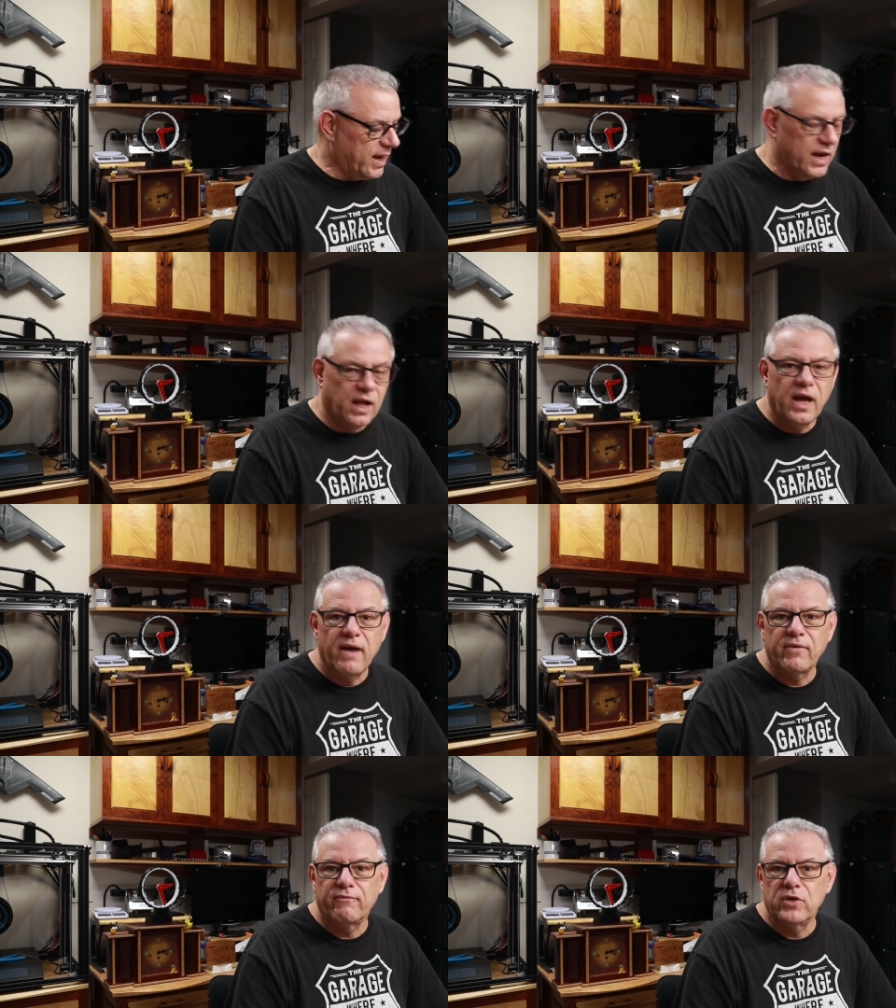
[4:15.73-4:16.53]
And I'll
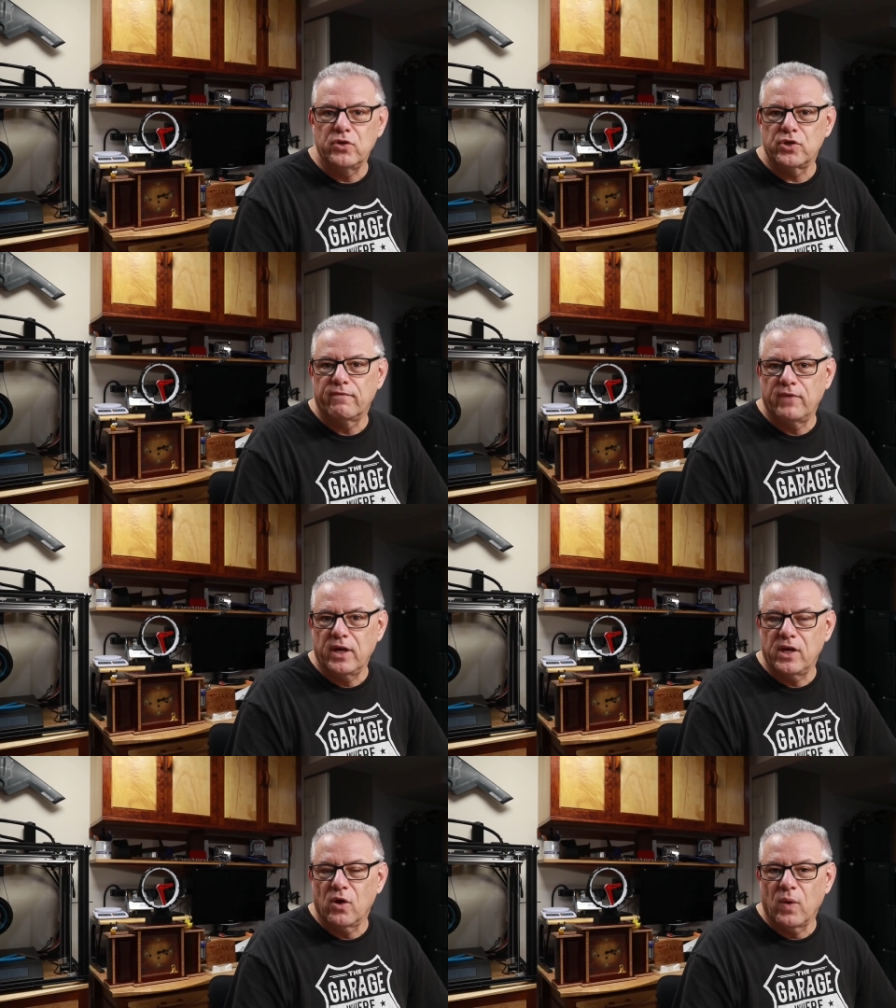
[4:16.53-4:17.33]
have a future
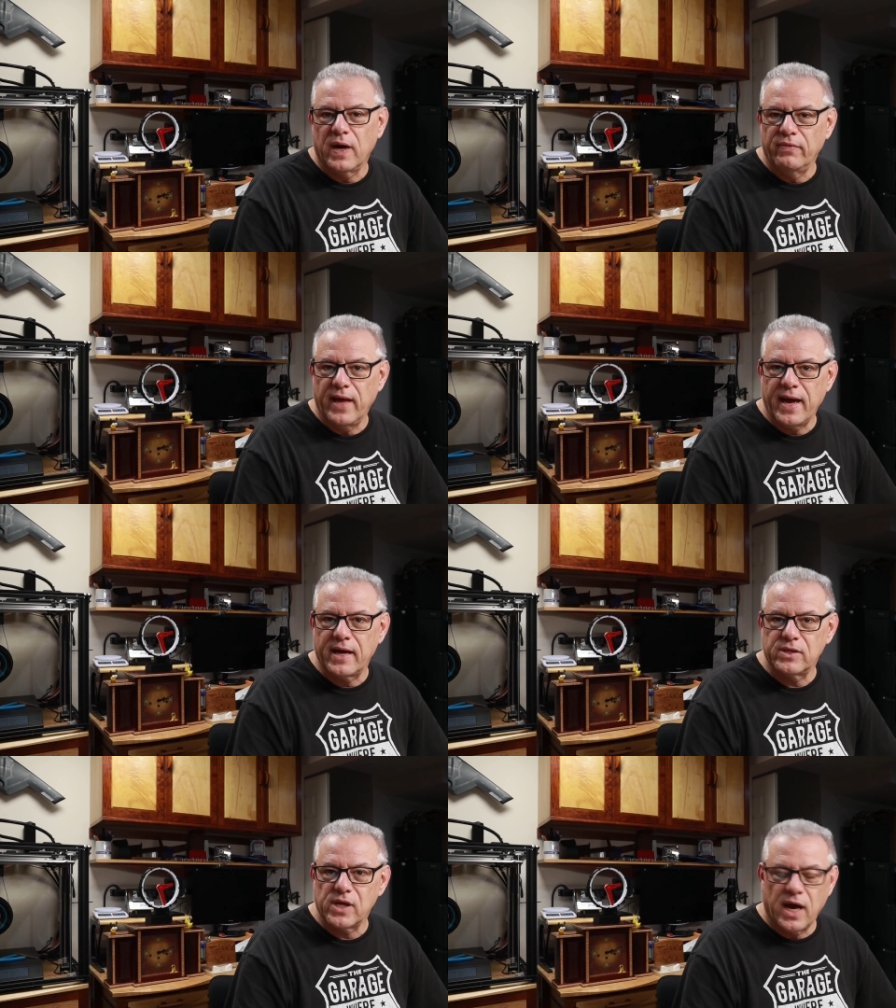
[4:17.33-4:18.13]
video on
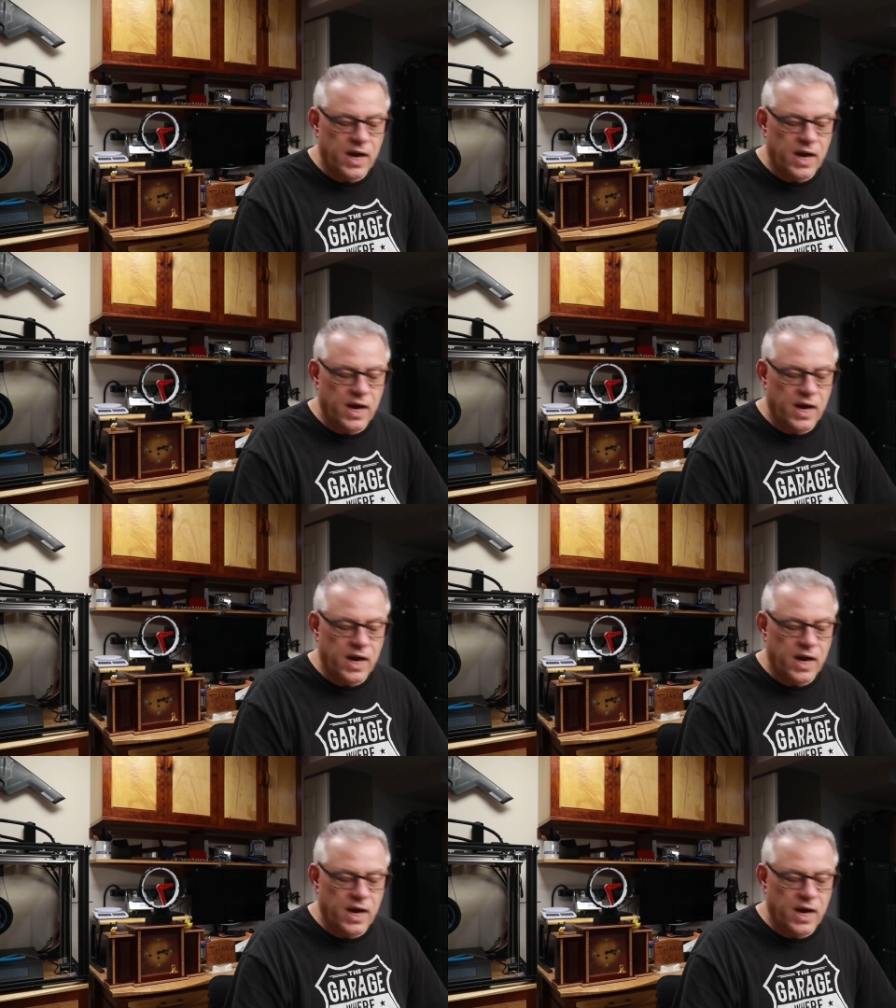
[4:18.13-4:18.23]
that,